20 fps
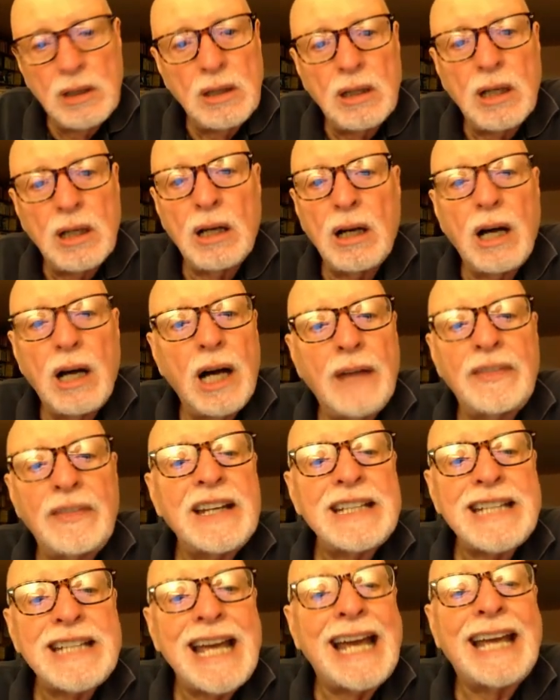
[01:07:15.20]
uh, on the
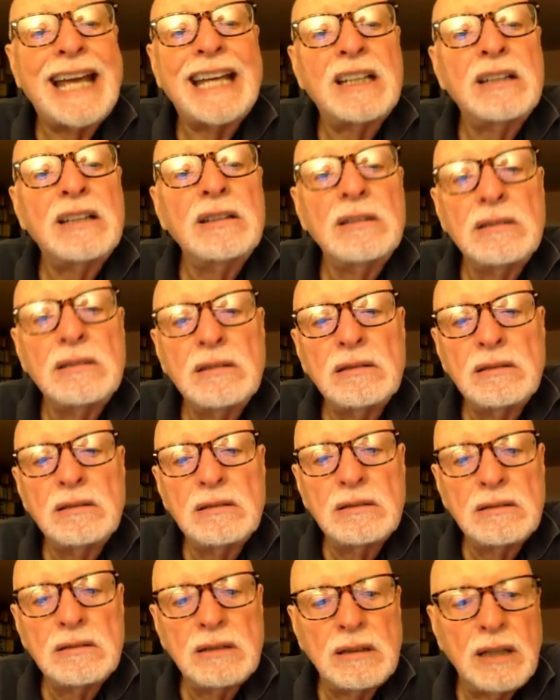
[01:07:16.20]
tank
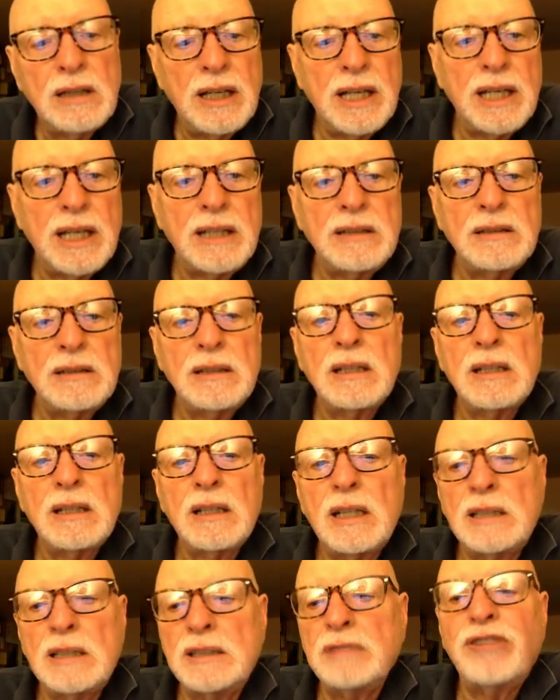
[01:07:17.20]
and uh,
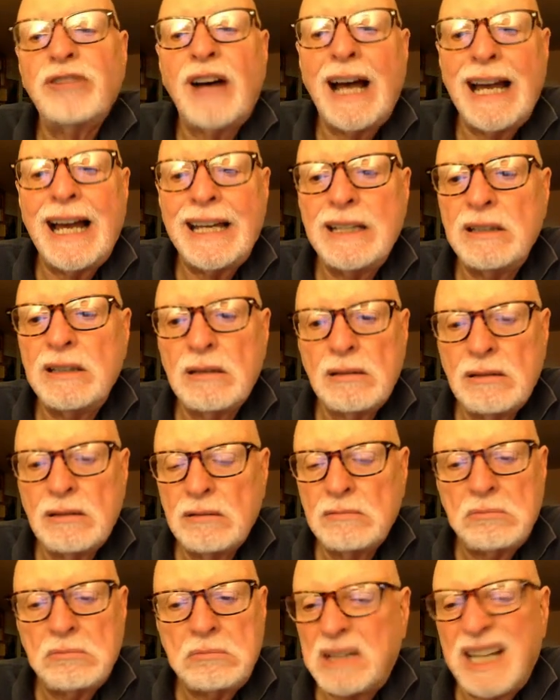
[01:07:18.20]
defied,
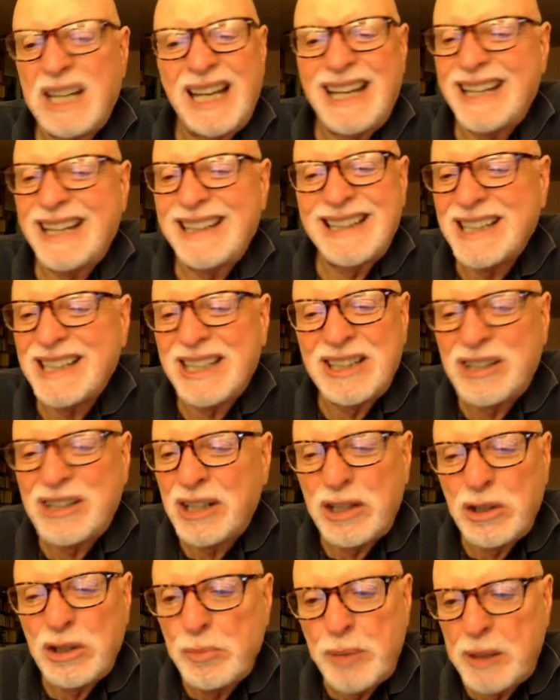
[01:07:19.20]
and the, the,
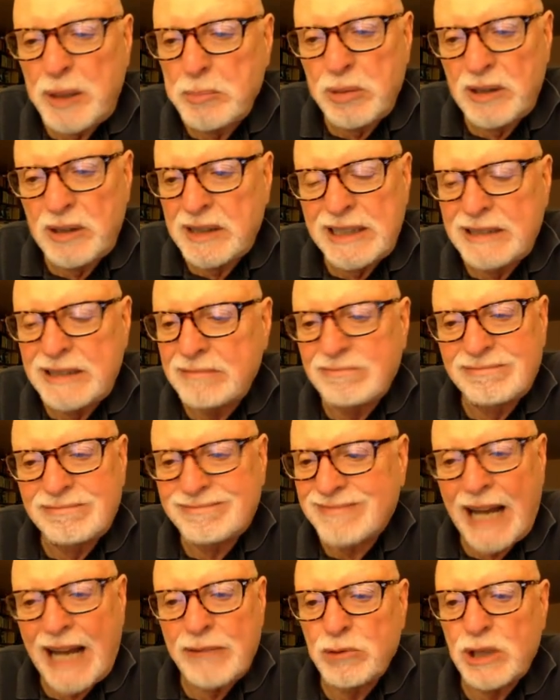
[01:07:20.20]
coup people didn't
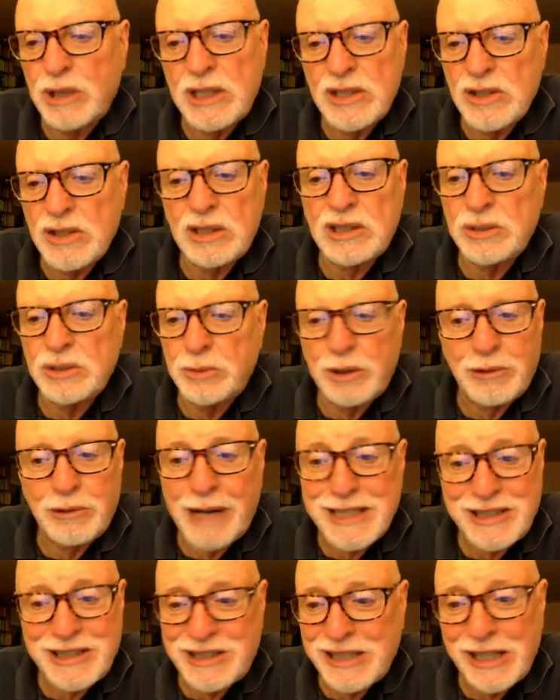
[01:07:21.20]
have what it took to
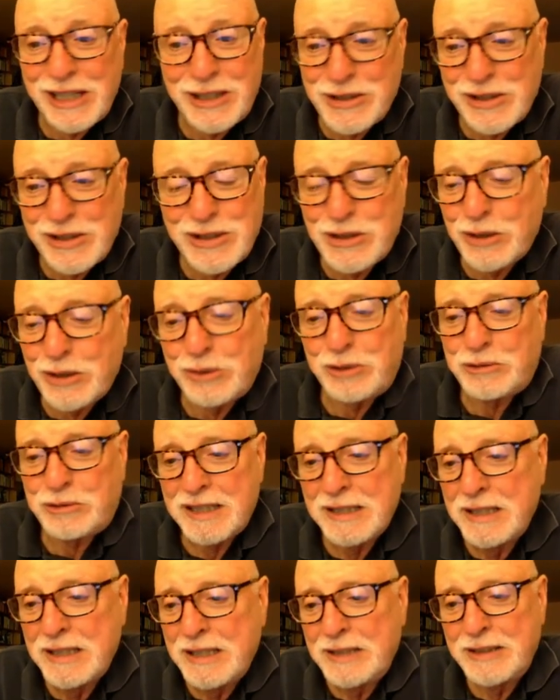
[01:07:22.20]
arrest Yeltsin, so it was
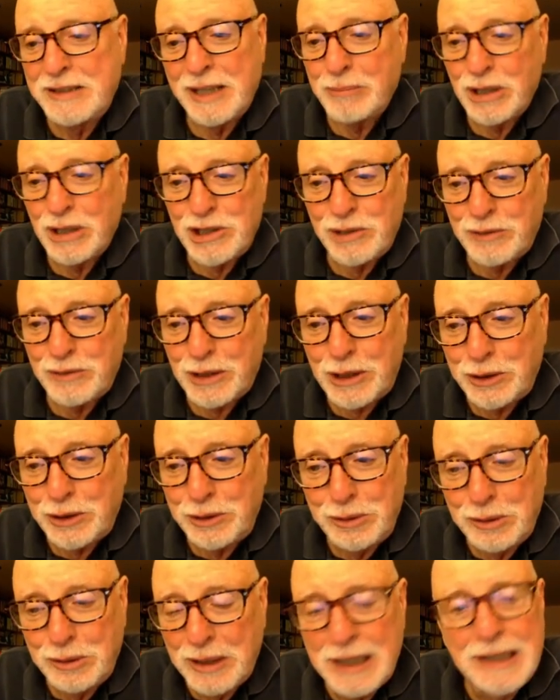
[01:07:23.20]
not much of a
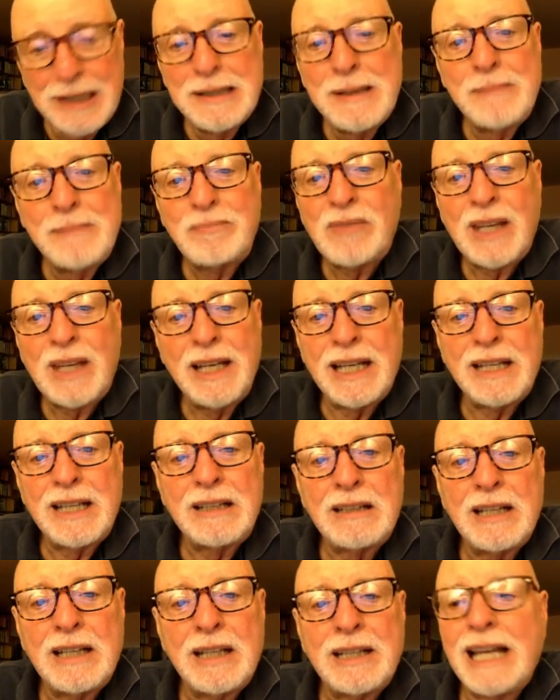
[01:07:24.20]
coup.
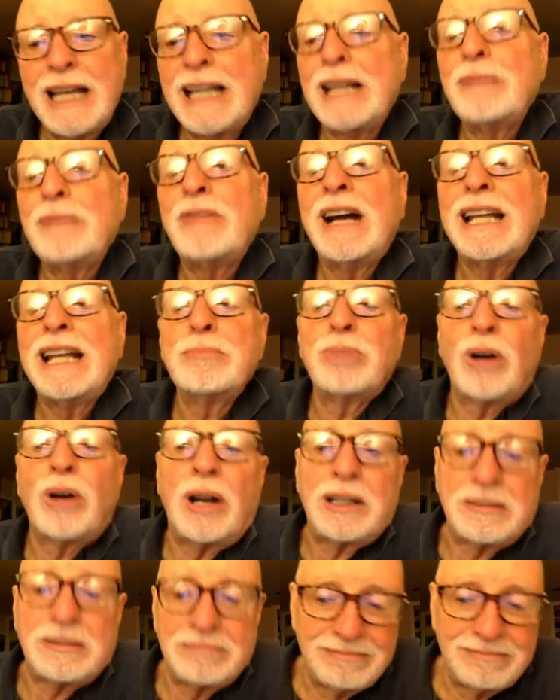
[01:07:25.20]
And, uh, and they finally brought